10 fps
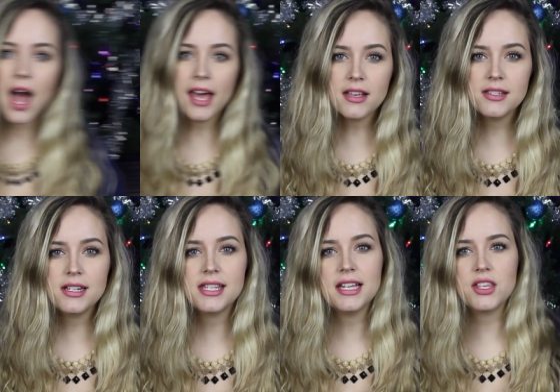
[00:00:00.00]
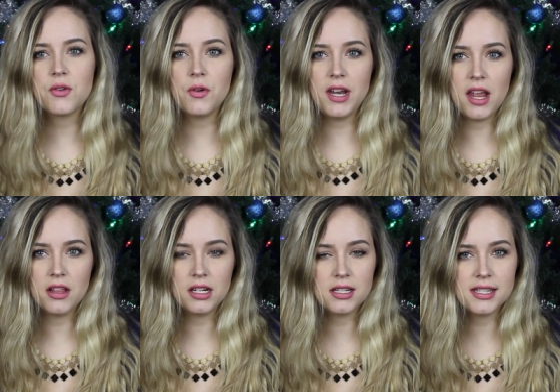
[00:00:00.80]
I also decided to throw in
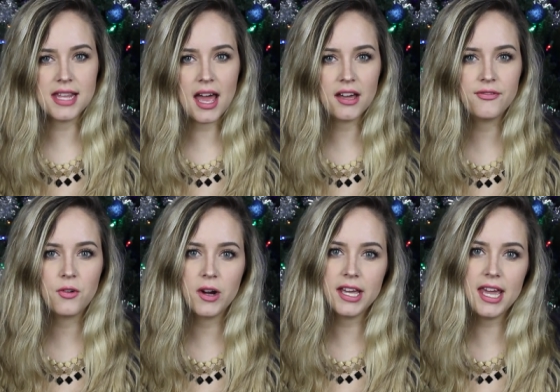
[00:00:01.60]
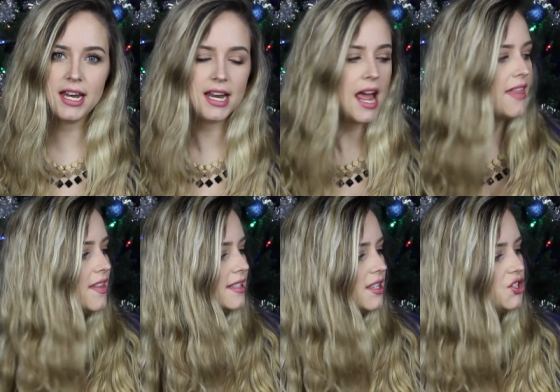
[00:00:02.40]
another little snack for Kaden,
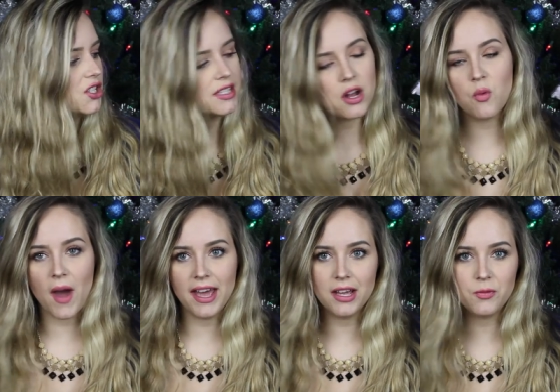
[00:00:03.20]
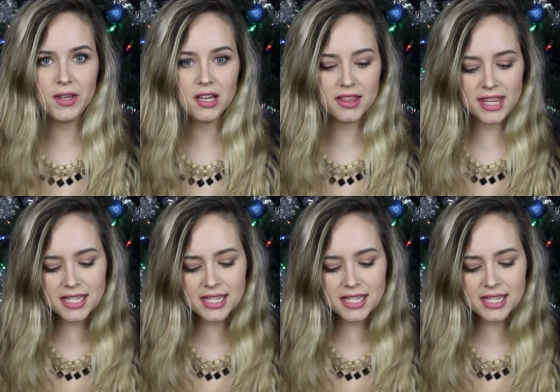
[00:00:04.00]
and this is just a wagon wheel.